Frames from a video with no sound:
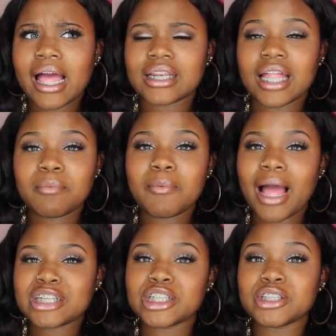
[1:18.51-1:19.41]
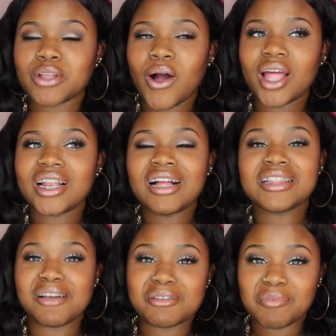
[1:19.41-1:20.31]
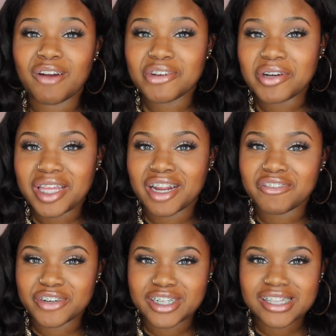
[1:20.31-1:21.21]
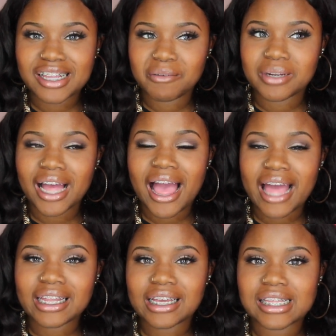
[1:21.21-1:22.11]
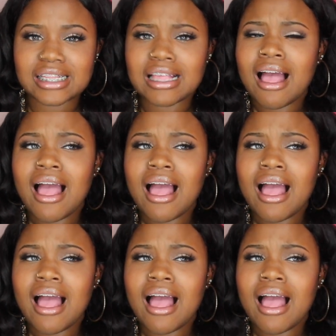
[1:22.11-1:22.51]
And a lot of people actually thought that was my real hair at first, like when I had it, because